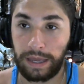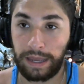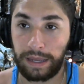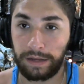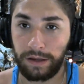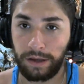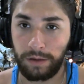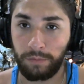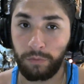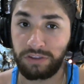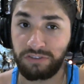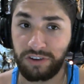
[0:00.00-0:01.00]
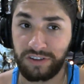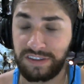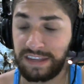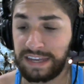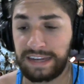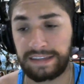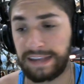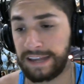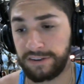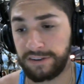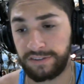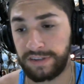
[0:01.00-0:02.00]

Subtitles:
and we just did a desert